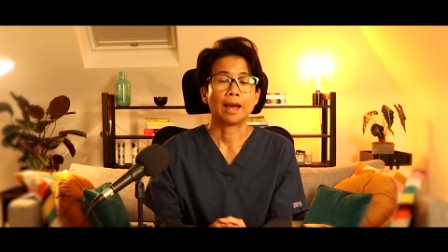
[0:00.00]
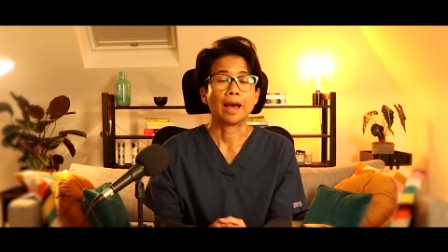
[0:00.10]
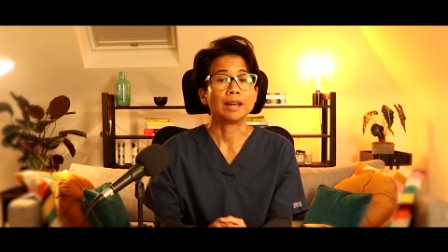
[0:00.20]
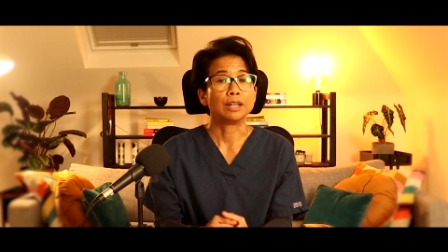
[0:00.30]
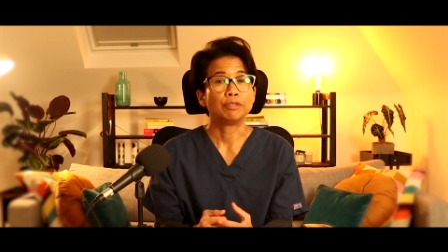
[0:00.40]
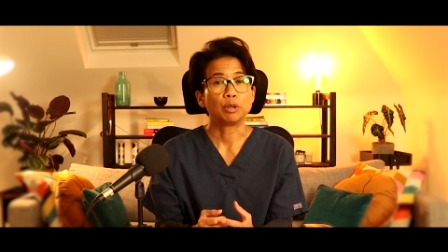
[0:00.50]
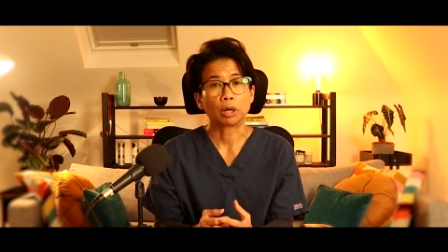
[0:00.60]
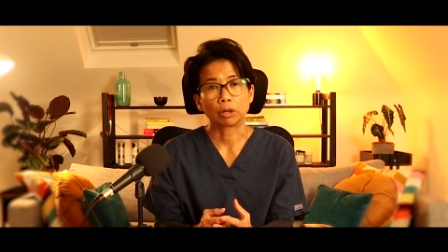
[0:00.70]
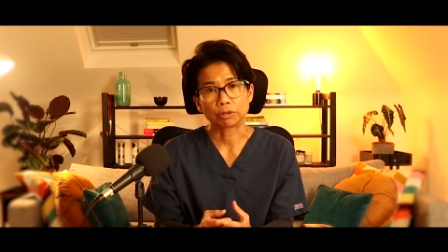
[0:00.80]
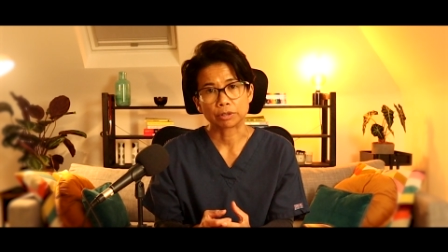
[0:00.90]
And if you are
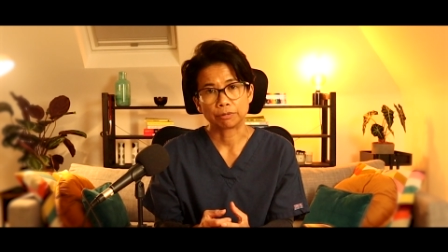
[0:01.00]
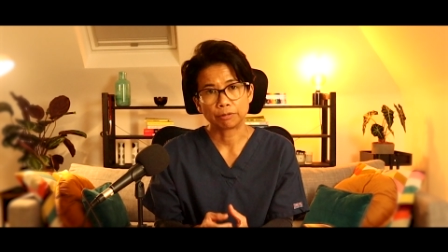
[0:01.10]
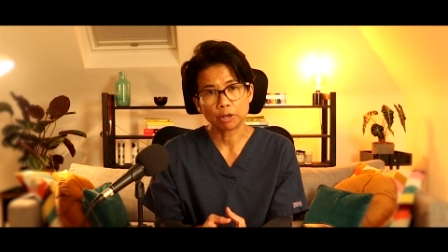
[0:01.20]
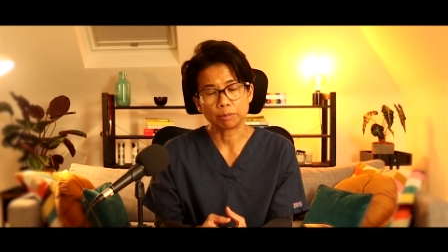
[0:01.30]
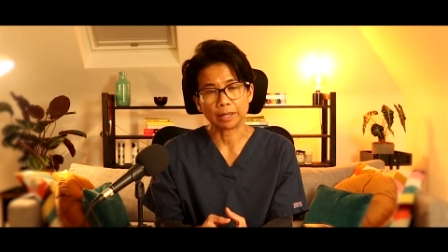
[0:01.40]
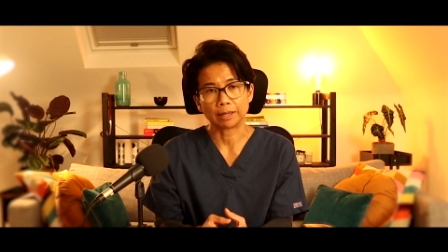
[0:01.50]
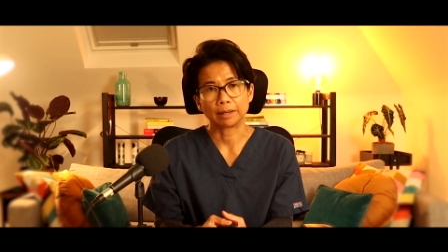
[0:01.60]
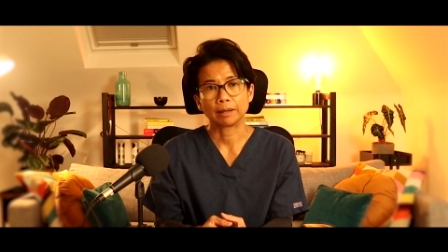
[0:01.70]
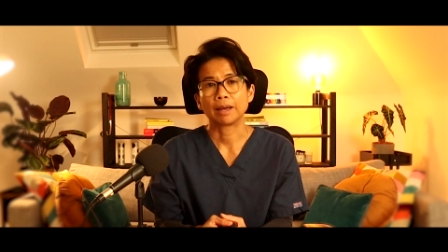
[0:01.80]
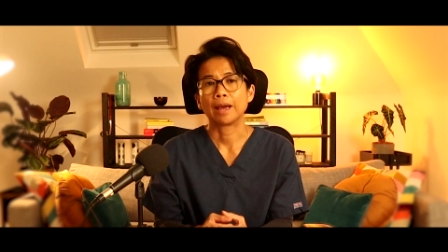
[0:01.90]
claustrophobic,
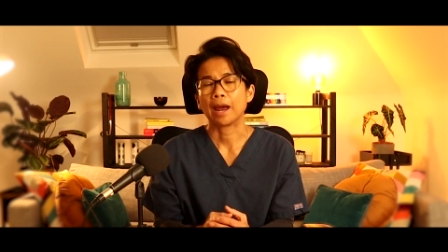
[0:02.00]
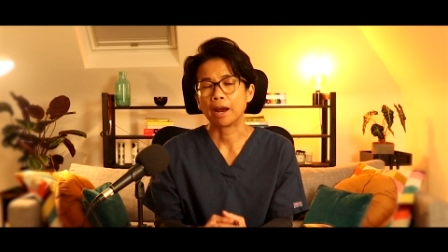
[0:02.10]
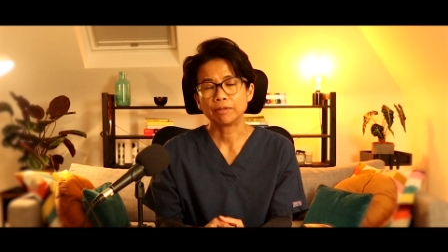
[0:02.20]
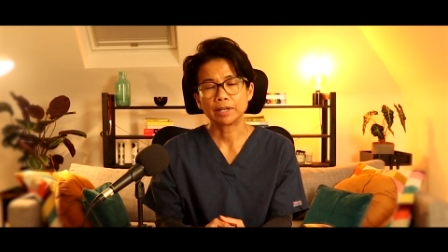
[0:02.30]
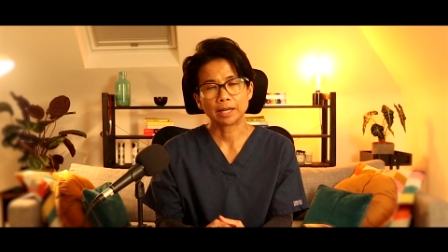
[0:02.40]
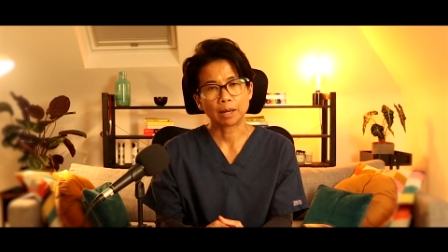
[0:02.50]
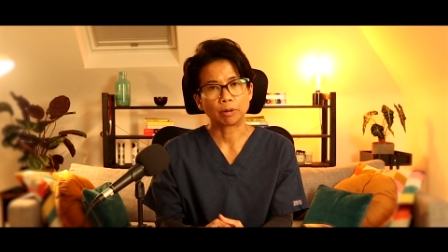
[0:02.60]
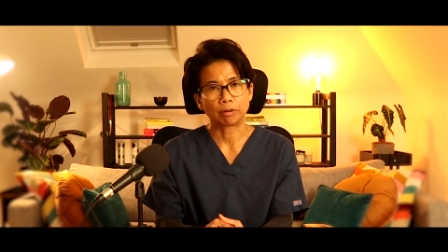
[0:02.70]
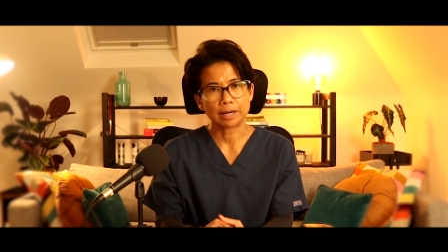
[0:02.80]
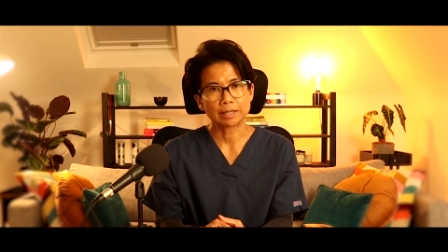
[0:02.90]
having an
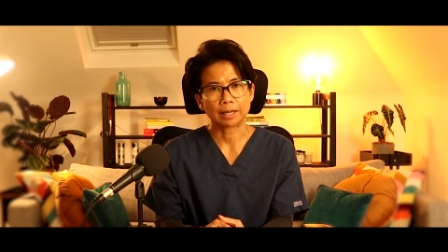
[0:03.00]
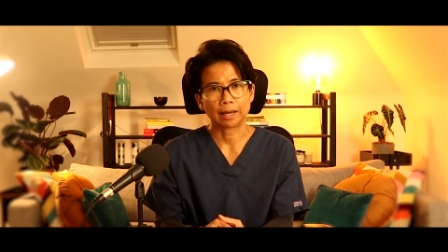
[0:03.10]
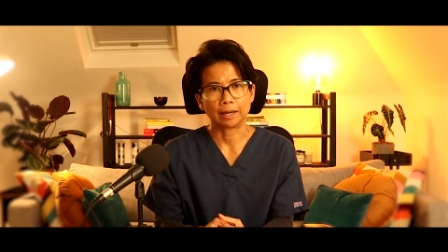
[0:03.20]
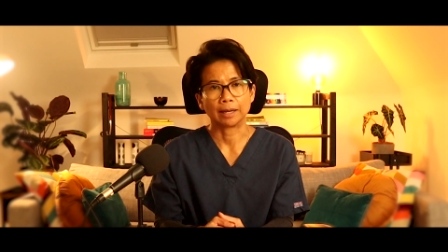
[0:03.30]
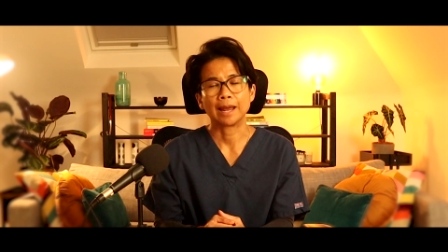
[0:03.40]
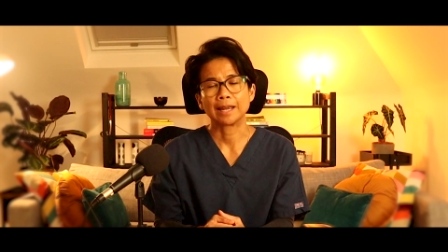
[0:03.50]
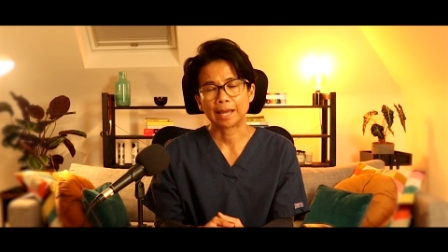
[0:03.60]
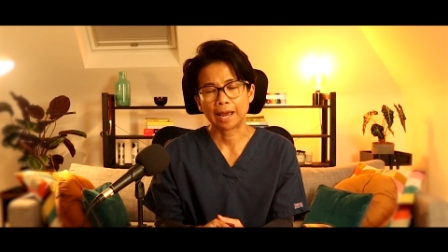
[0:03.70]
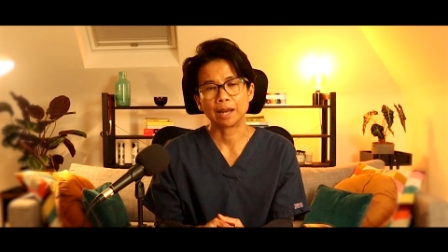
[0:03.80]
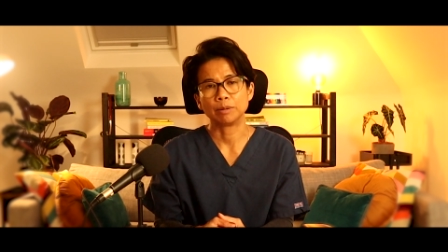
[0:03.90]
MRI scan
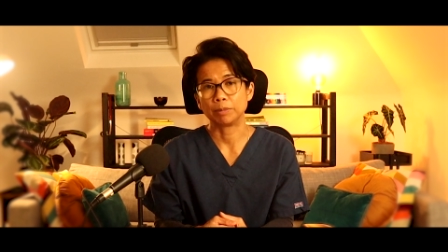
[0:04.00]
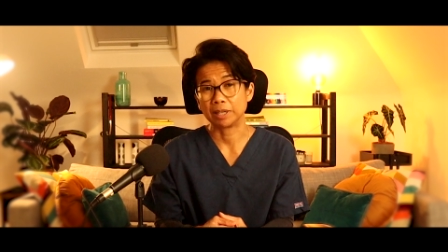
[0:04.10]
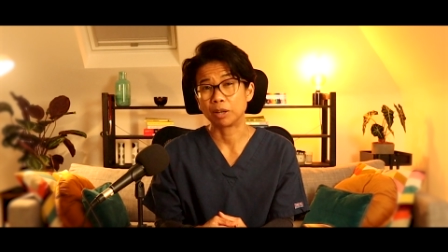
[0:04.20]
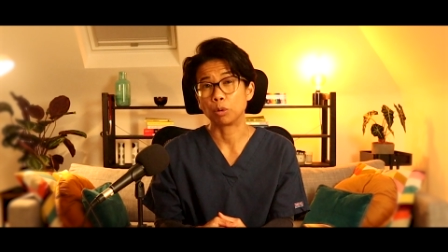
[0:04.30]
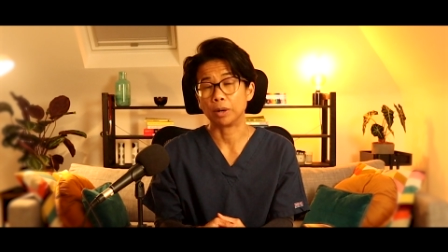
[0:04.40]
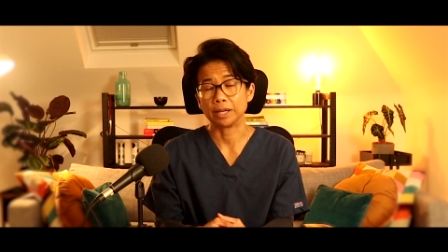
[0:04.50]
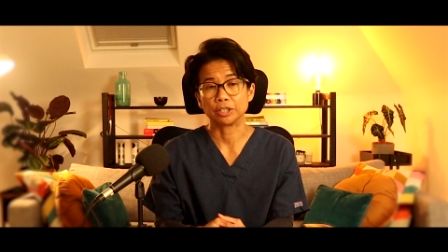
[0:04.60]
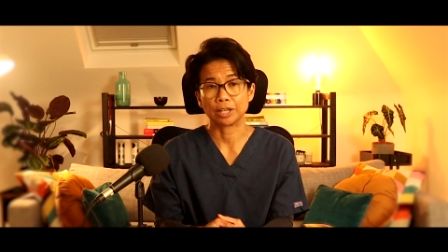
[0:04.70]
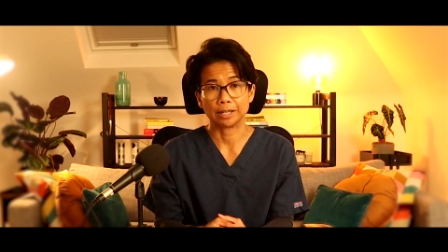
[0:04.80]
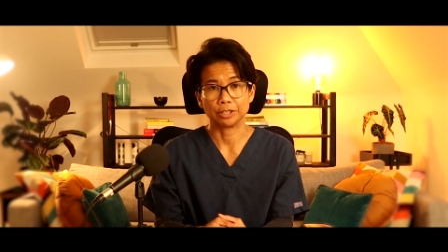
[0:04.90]
can be quite
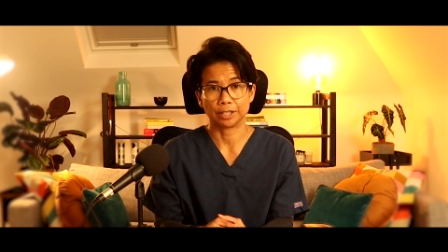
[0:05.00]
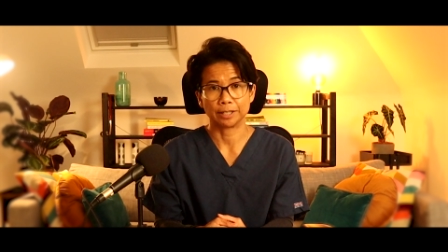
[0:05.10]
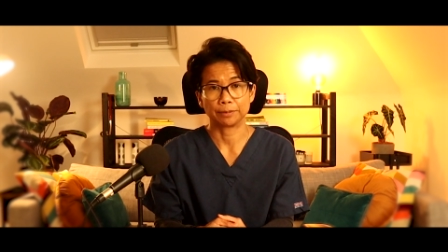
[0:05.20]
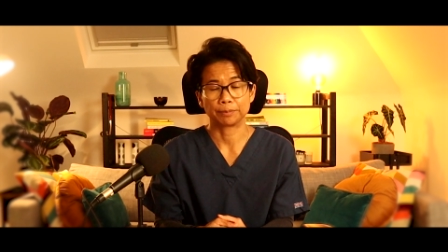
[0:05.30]
challenging.